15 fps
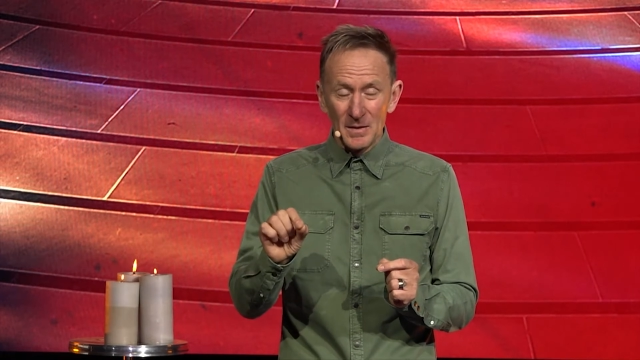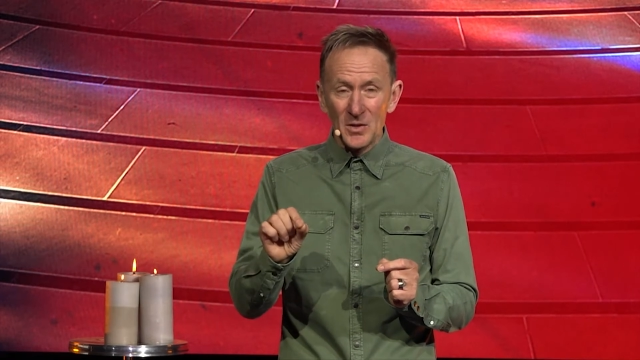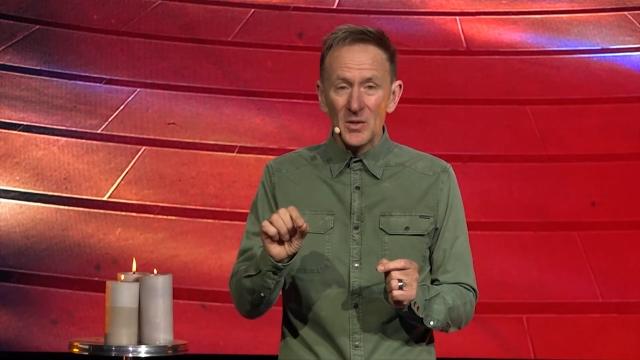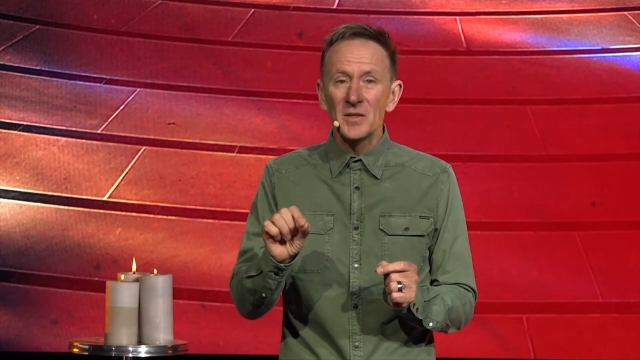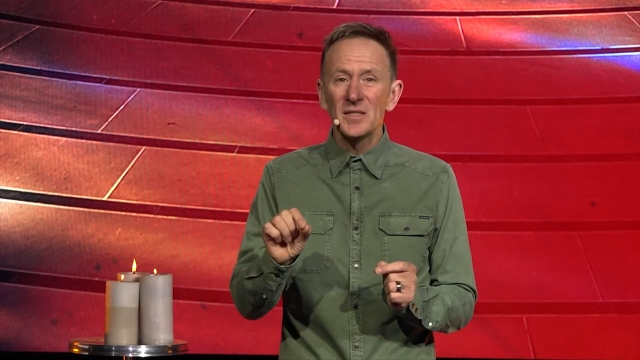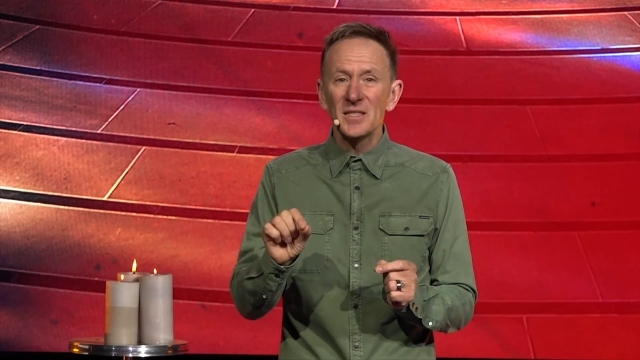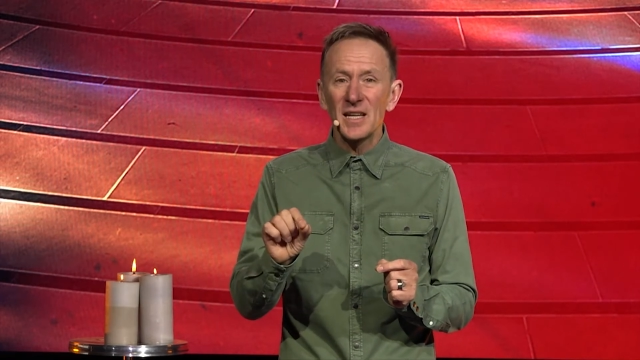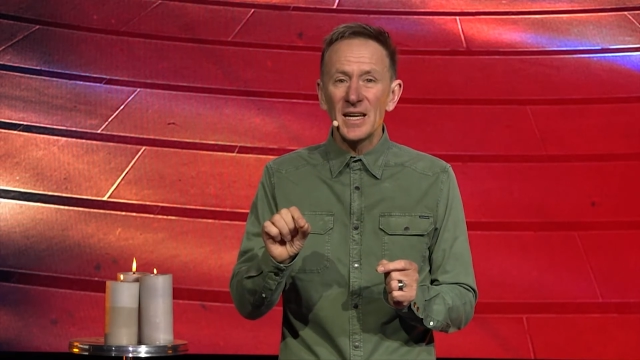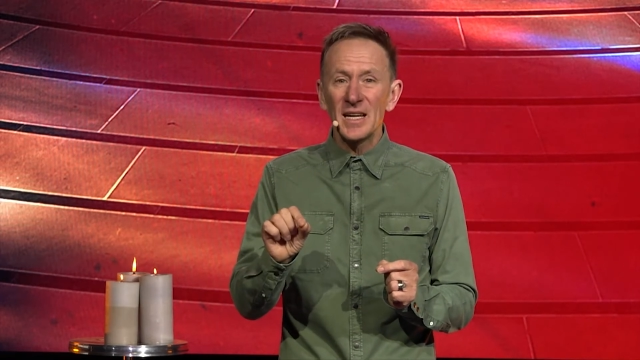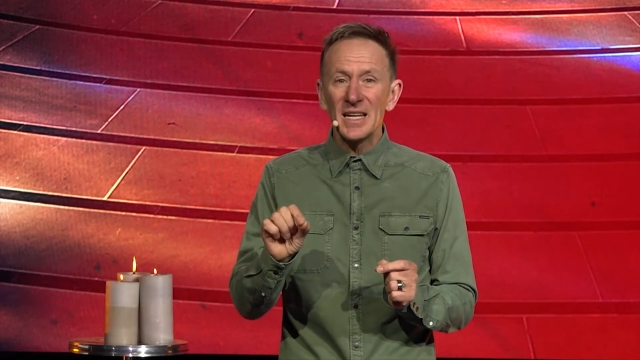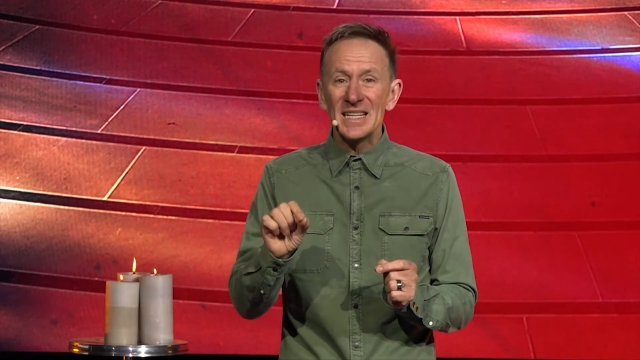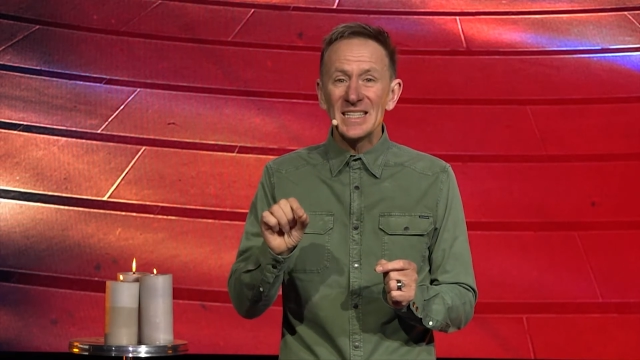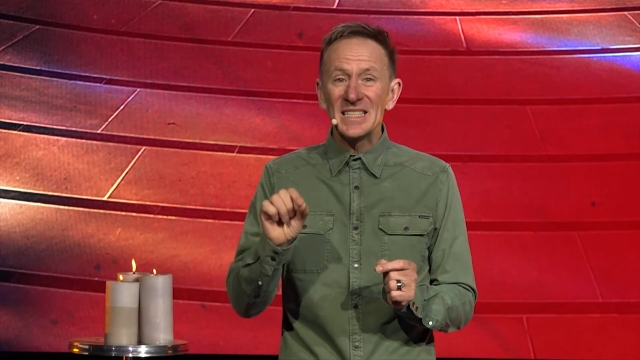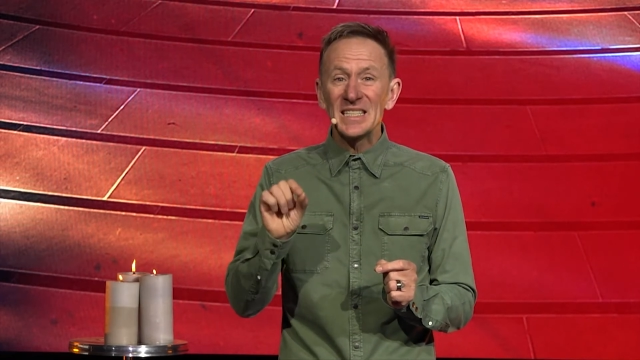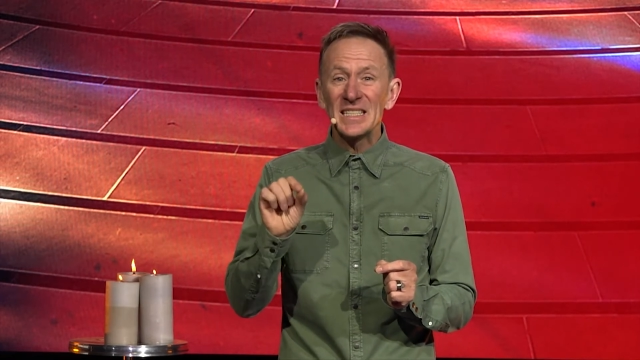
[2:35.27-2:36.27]
You can
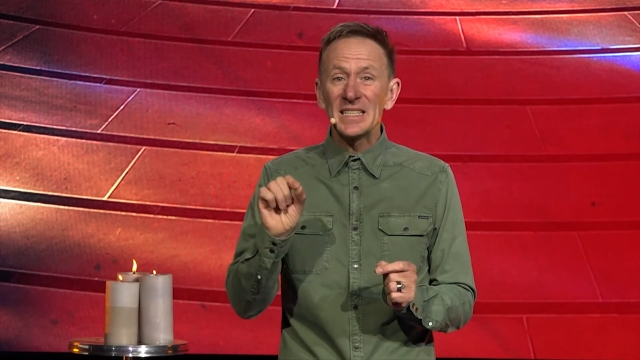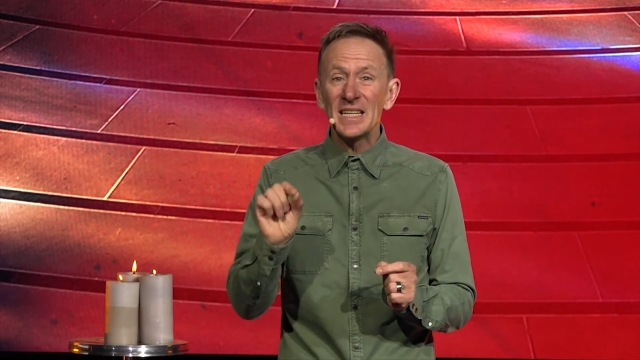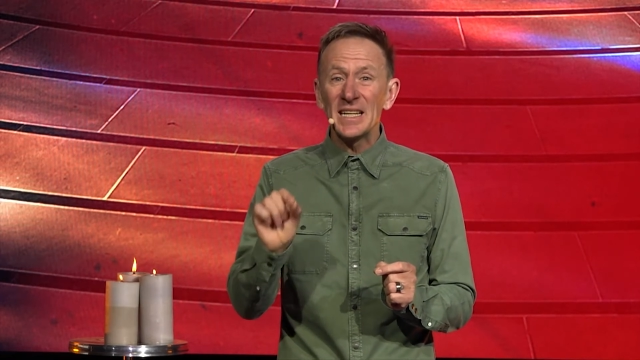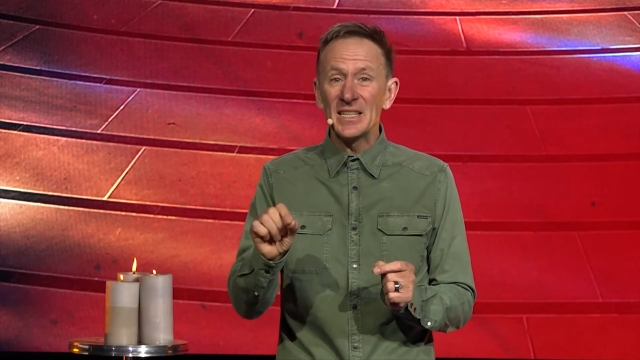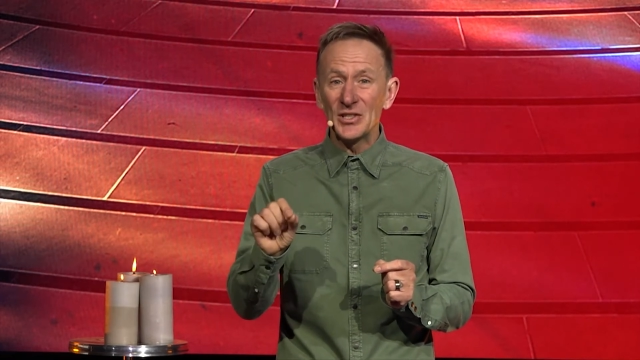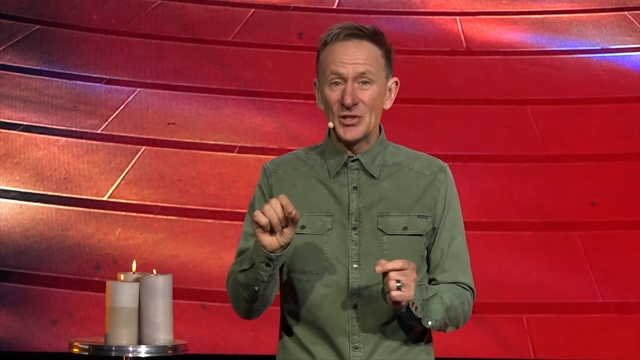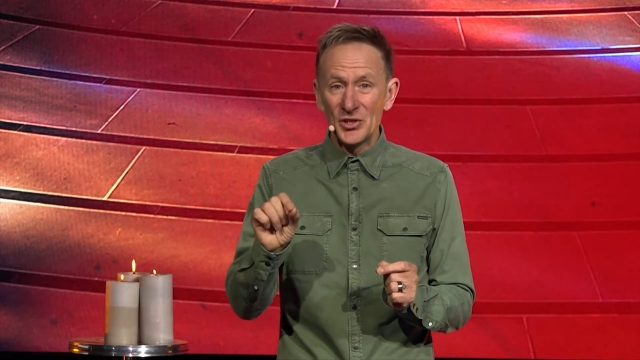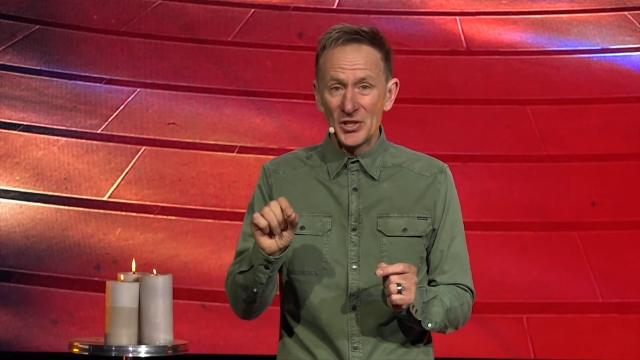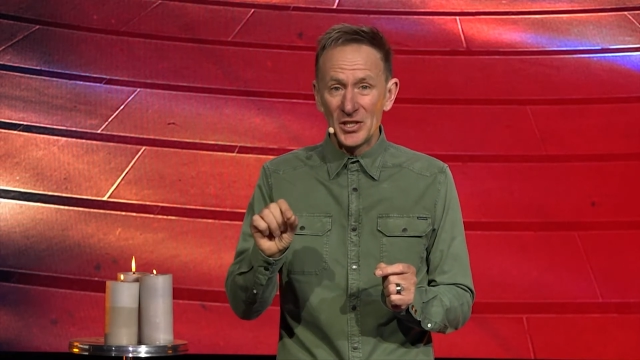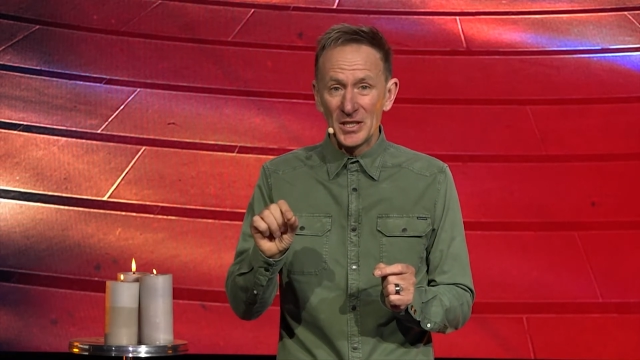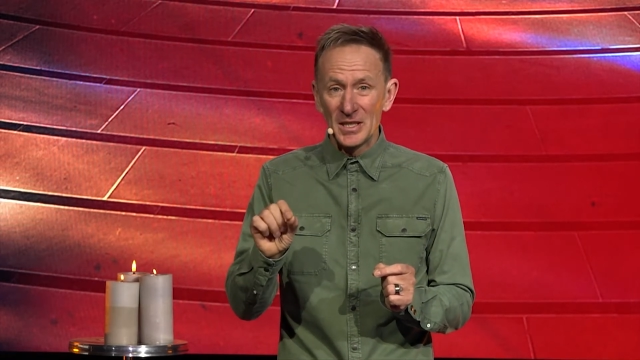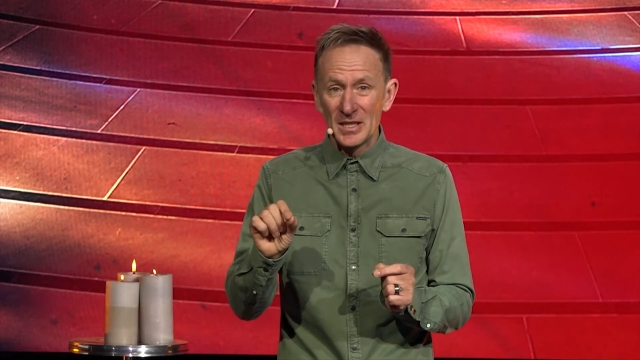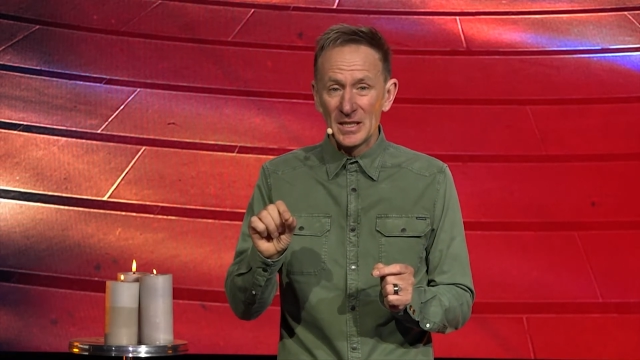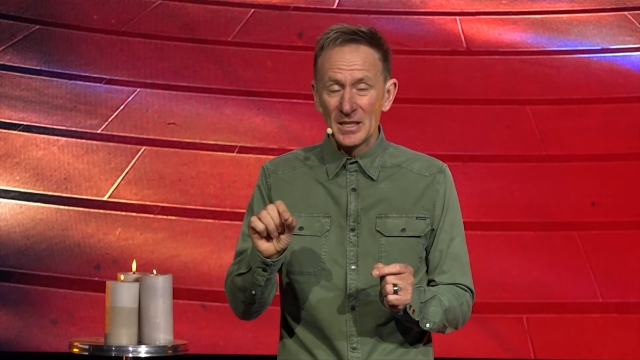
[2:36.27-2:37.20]
say a stinge.